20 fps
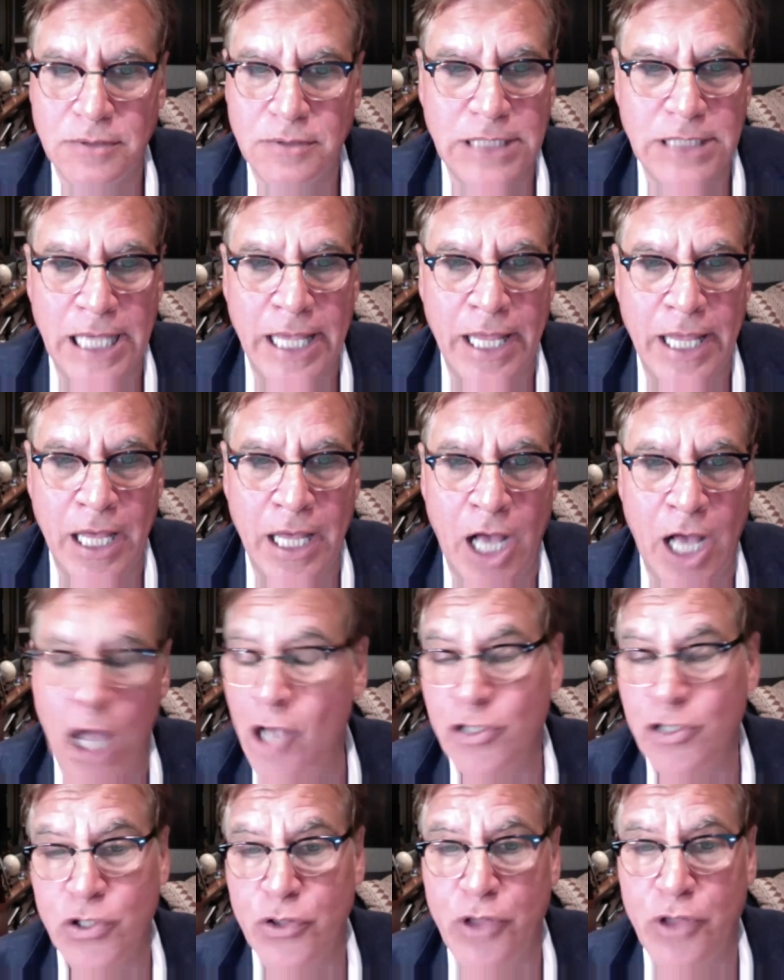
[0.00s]
I
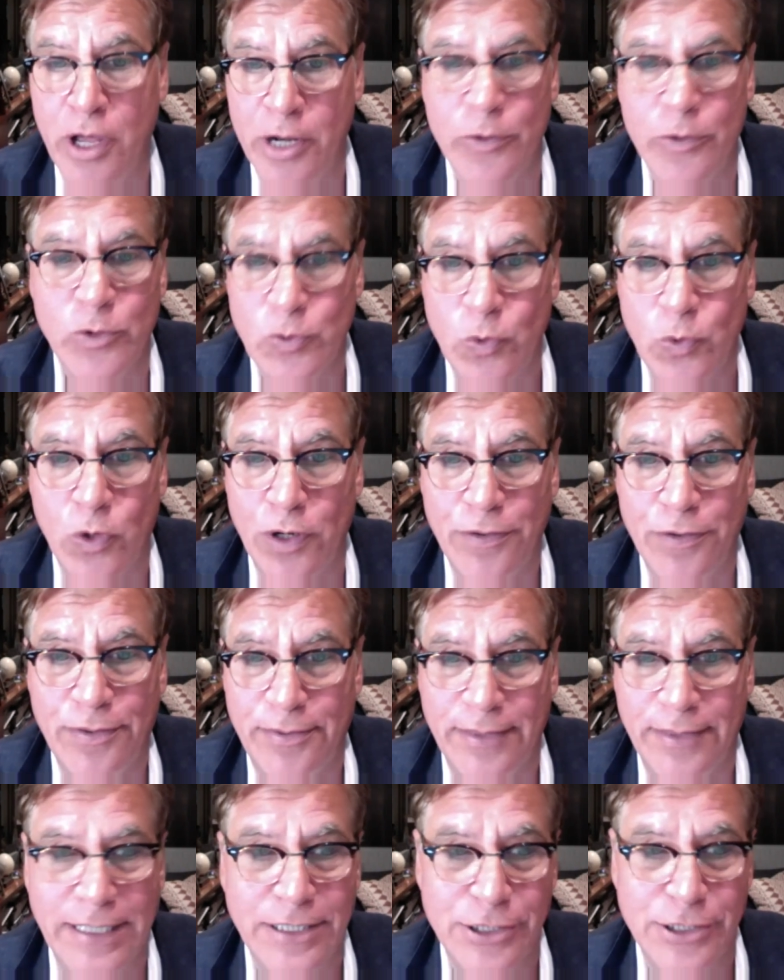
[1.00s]
also thought it was worth
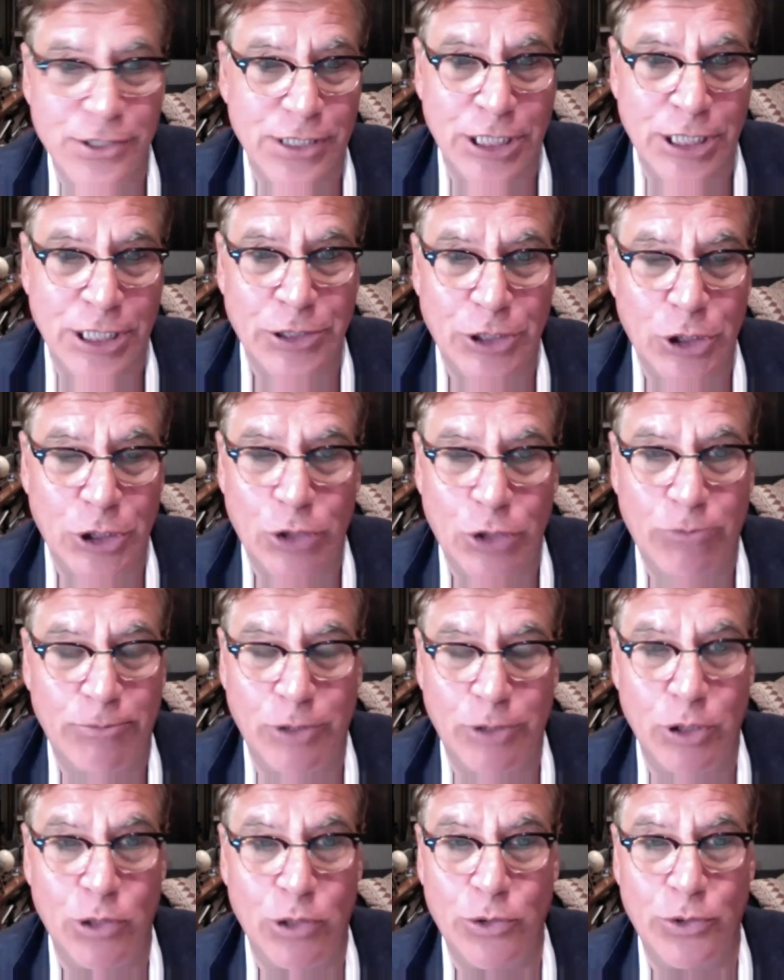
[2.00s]
just
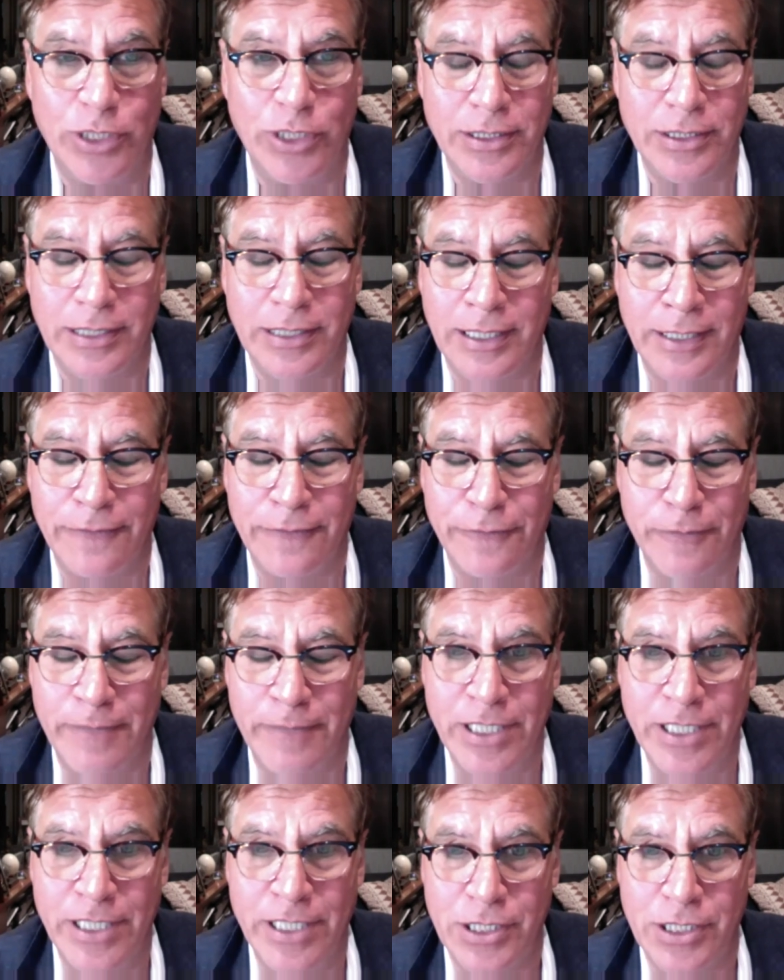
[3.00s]
including the
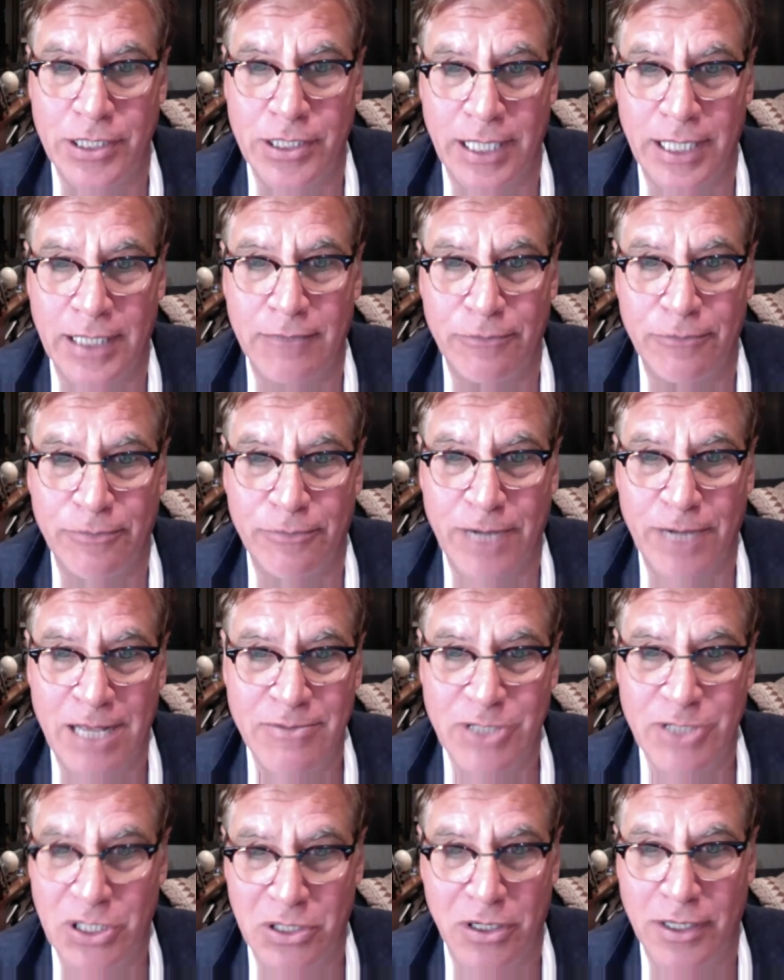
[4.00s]
information that
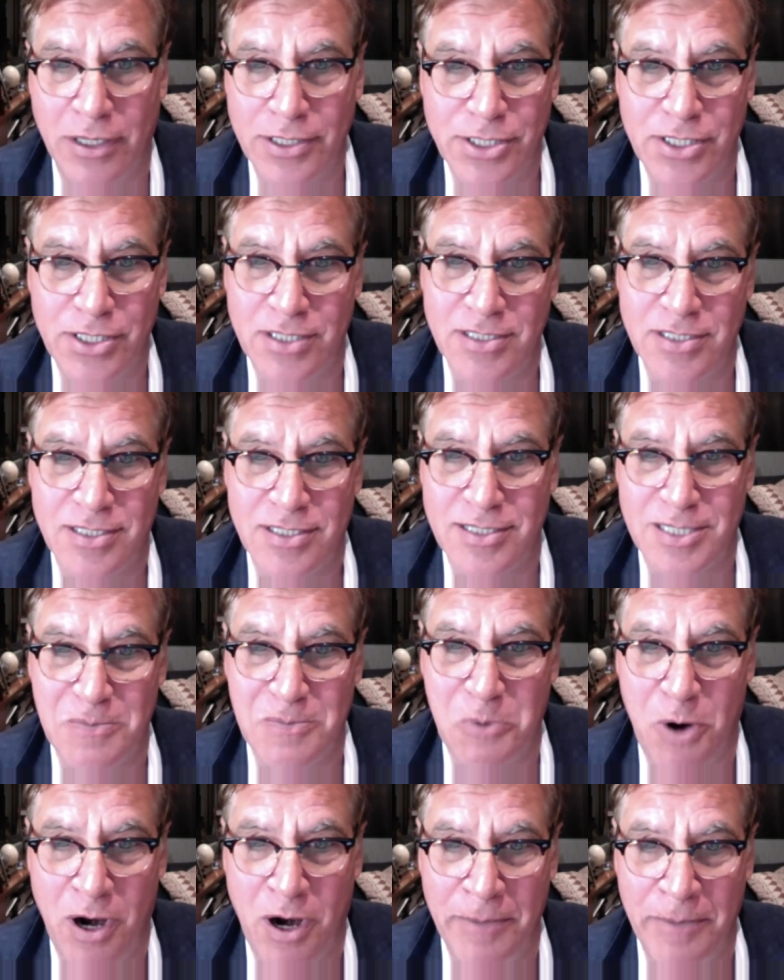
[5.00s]
Ramsey Clark's Justice
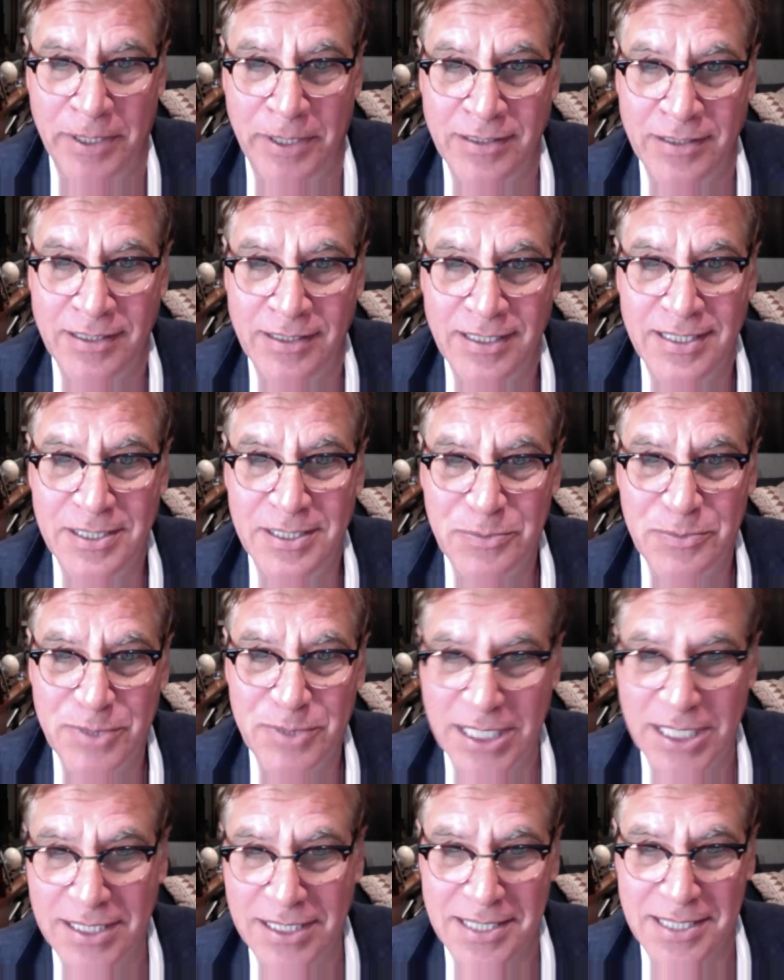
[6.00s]
Department
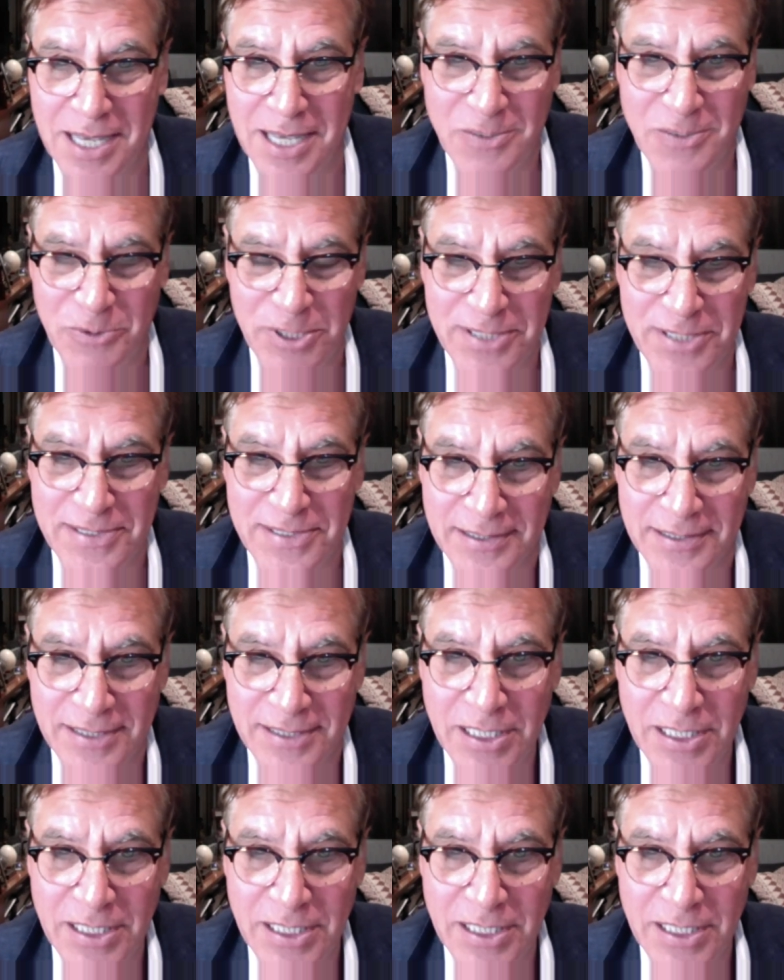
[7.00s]
said these guys were innocent.